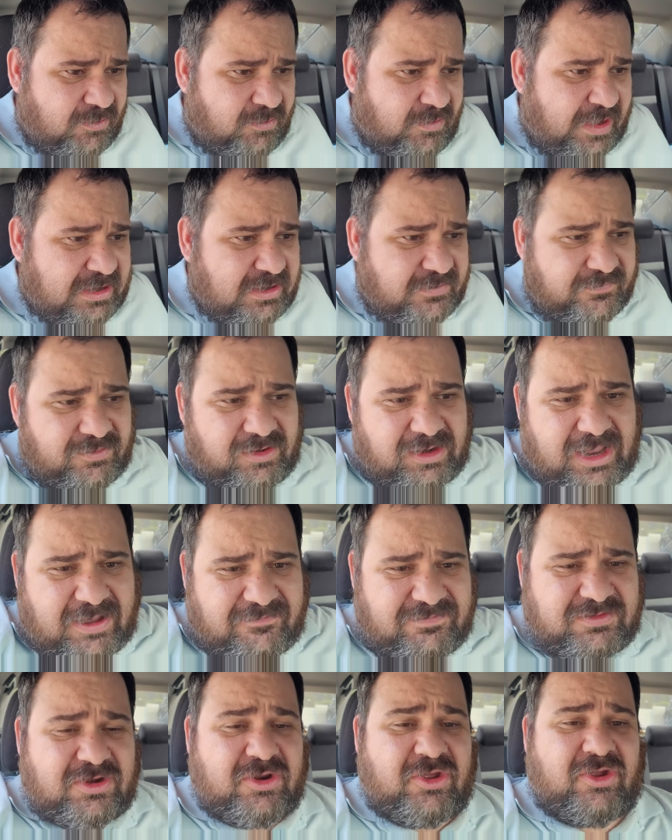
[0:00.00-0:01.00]
wonderful
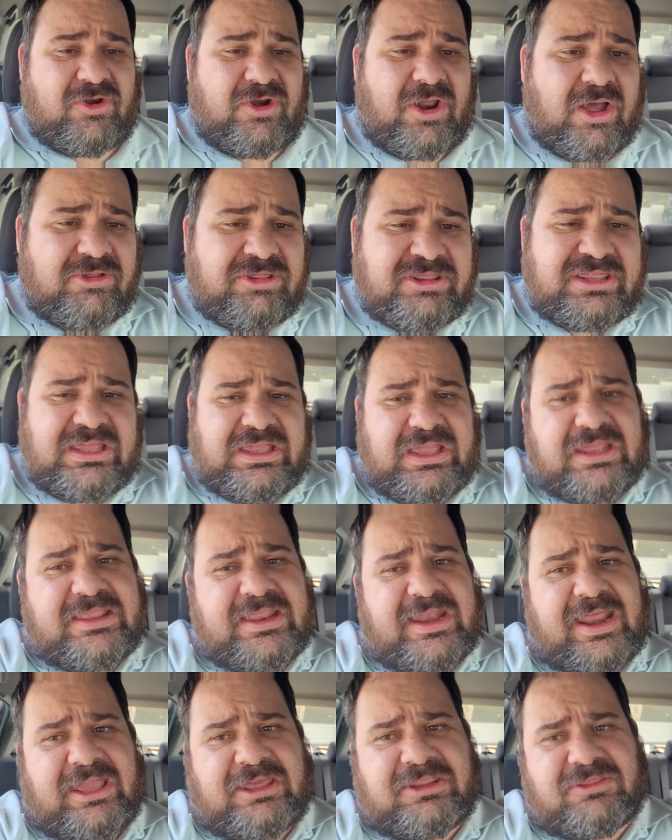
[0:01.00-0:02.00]
afternoon. I'll see you in
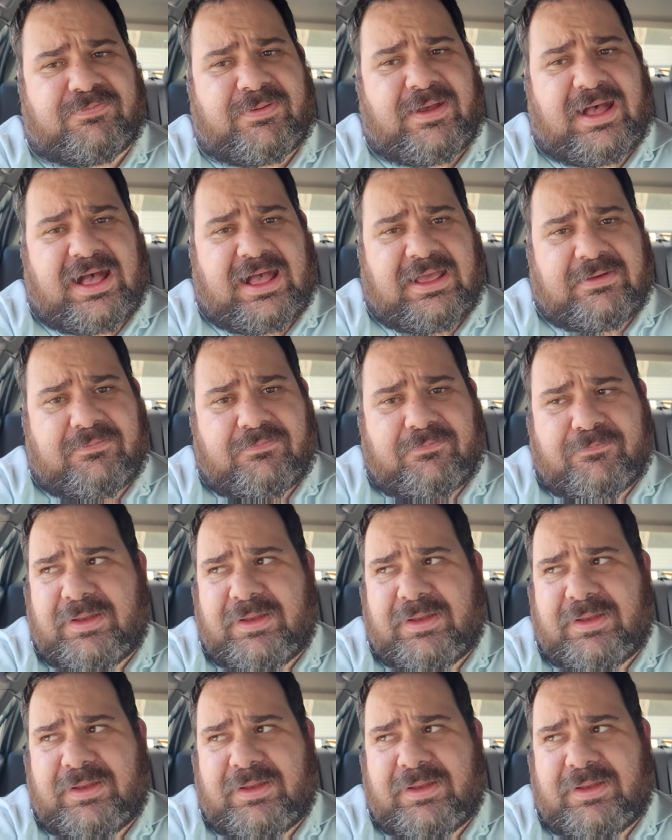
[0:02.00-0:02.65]
the next part.